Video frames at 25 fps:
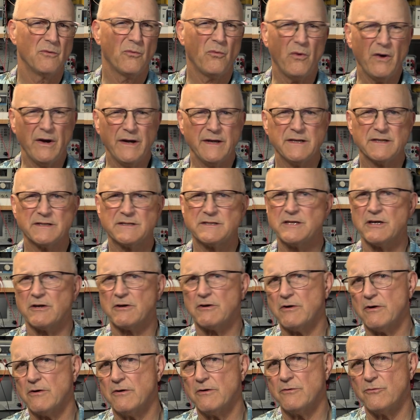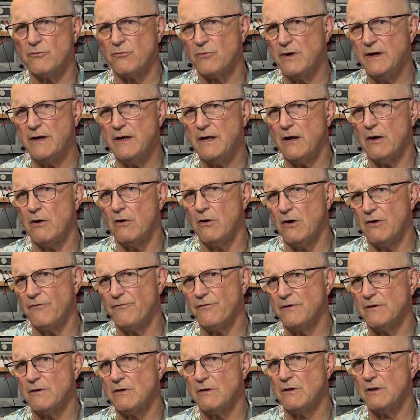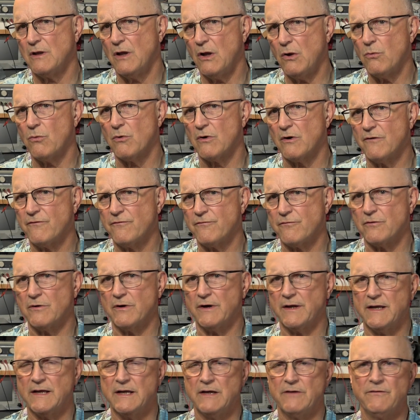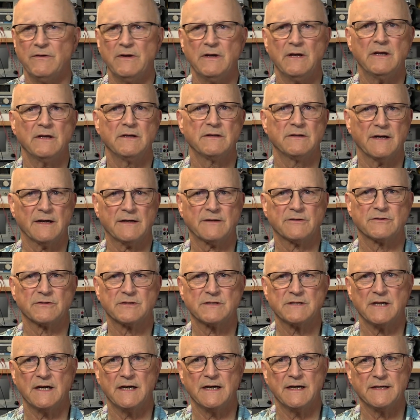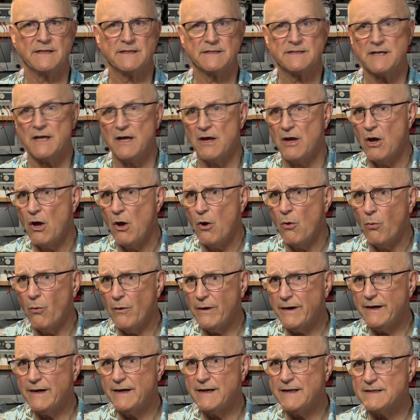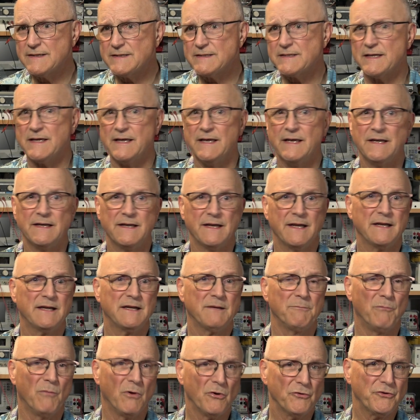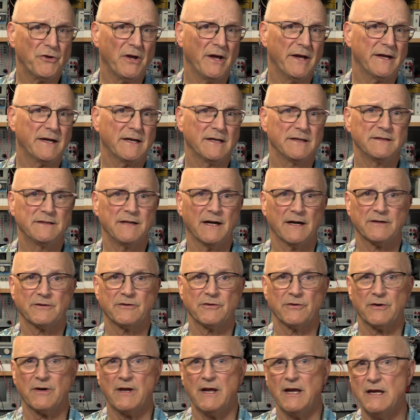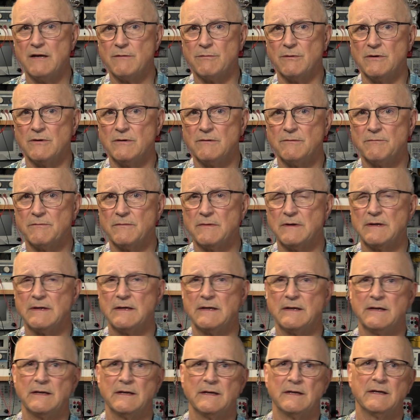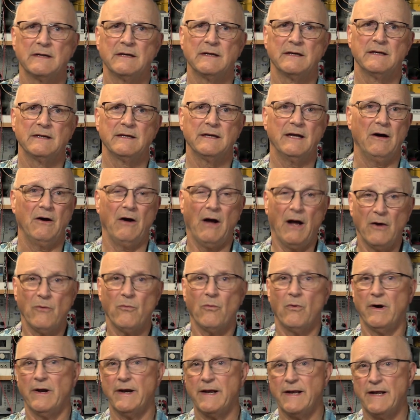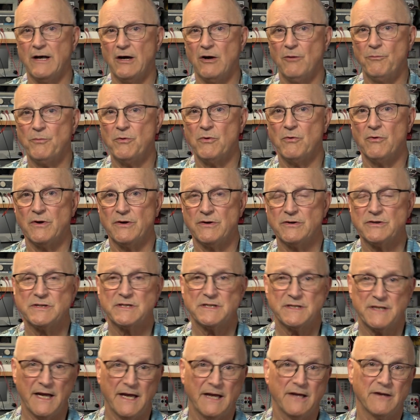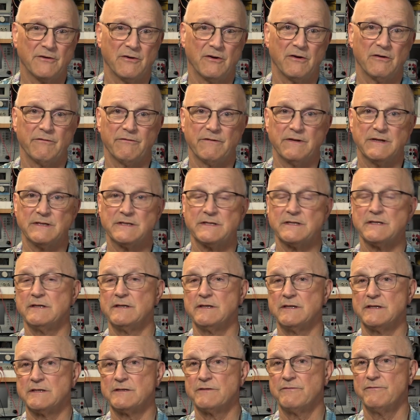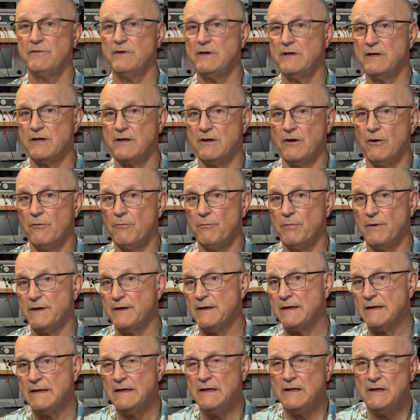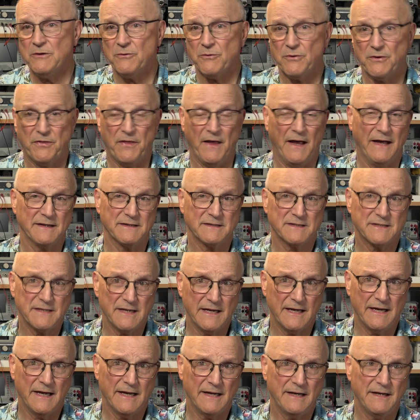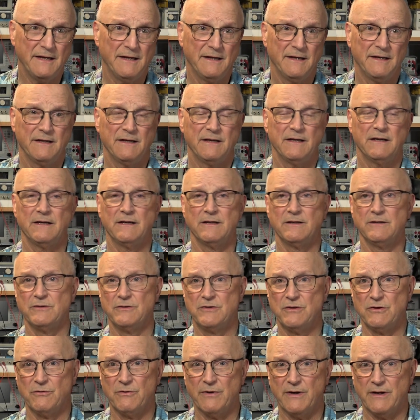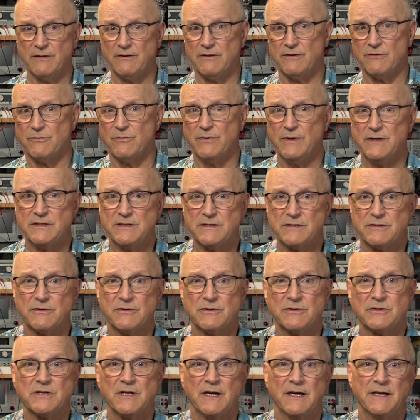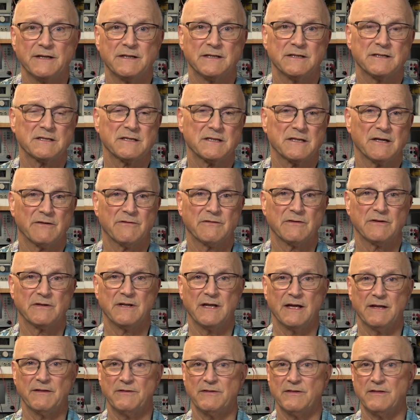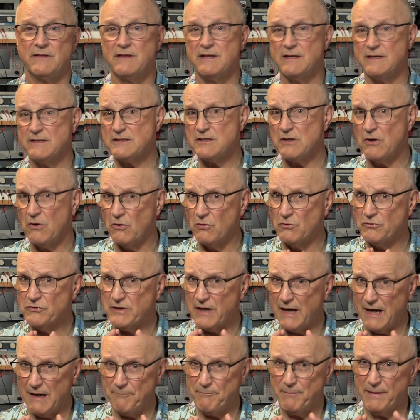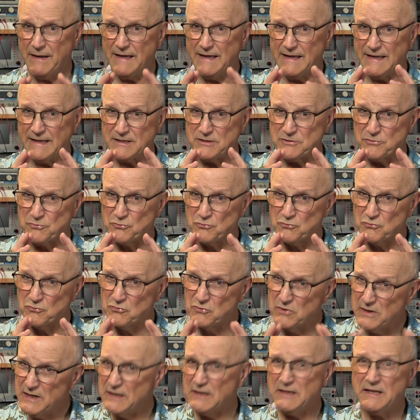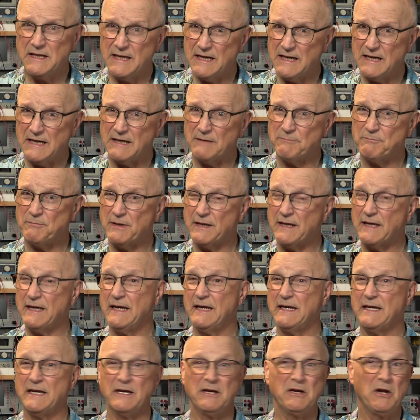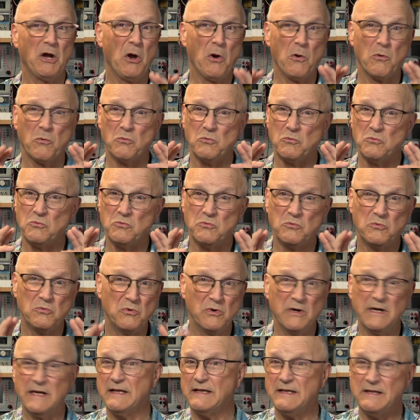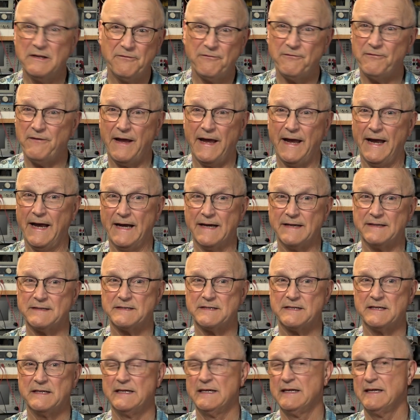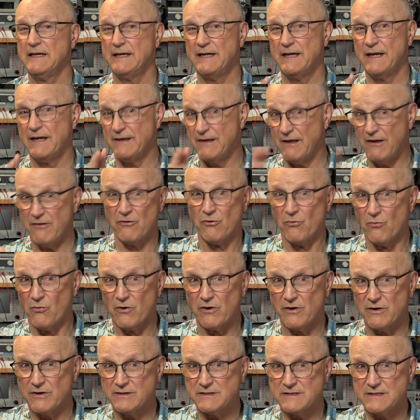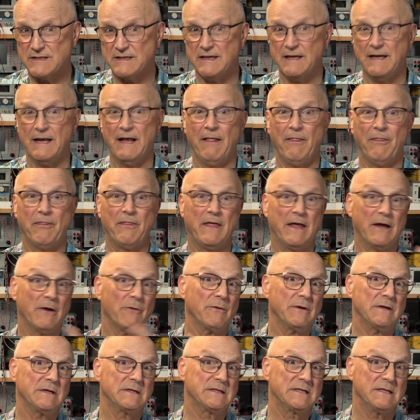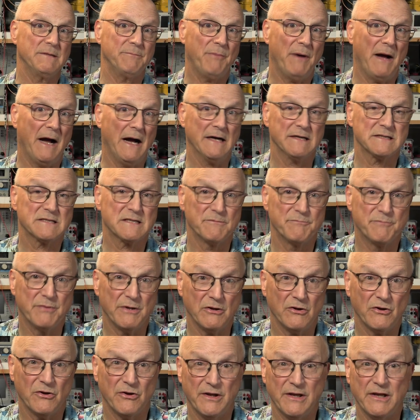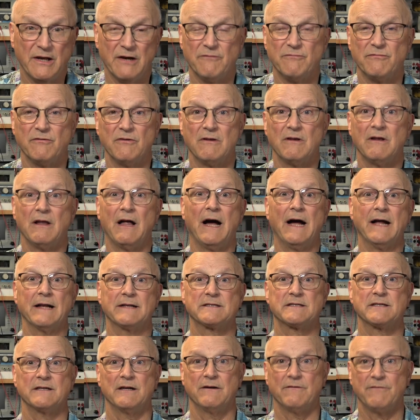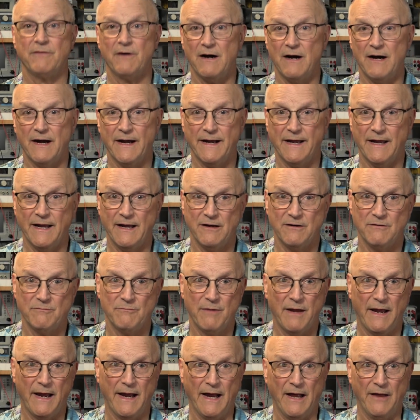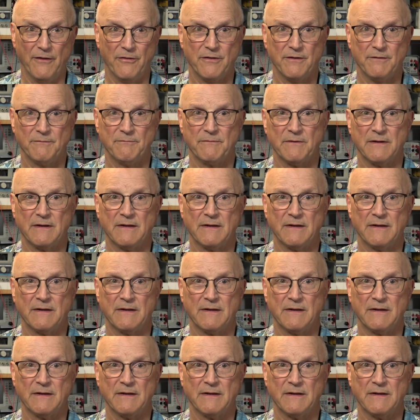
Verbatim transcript: Why is the current rating often lower for a given conductor size when it is in a multi-conductor cable? Now, I want to help you understand all this in this video, but with that said, in doing the research, I discovered that this whole topic gets really complicated really fast. In other words, there is the possibility of lots of high-end math.